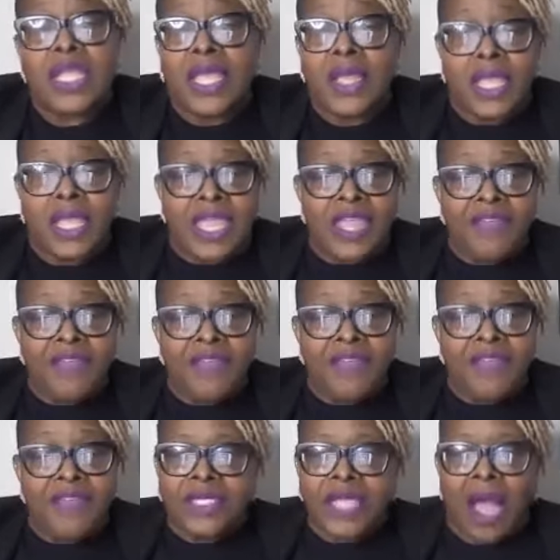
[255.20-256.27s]
Even when
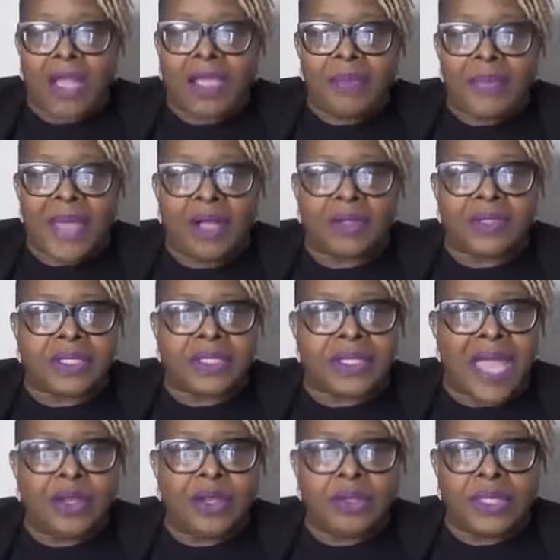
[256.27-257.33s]
we talk about not
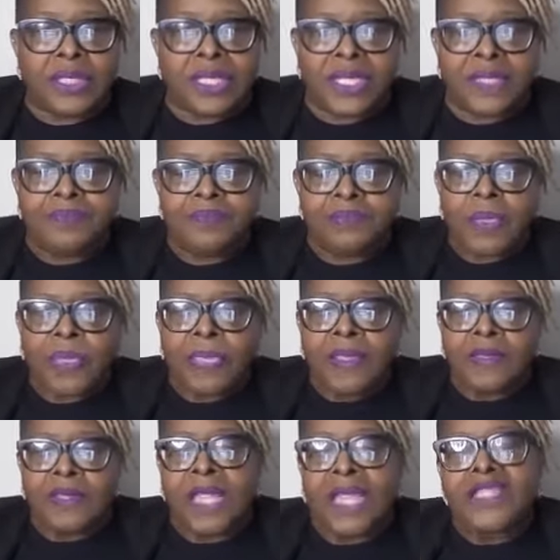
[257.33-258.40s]
only,
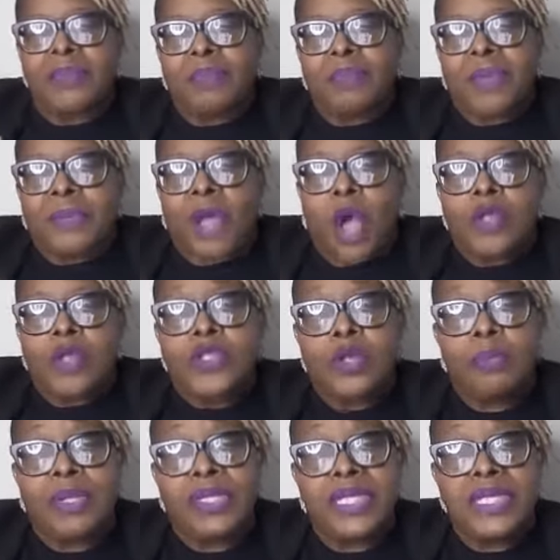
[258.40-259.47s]
but also
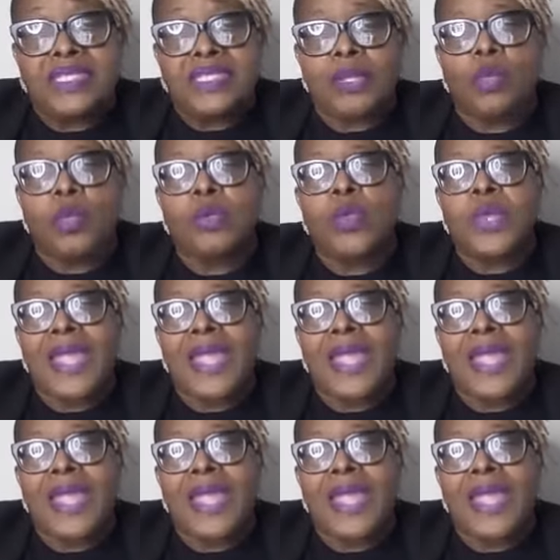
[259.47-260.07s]
policing, when we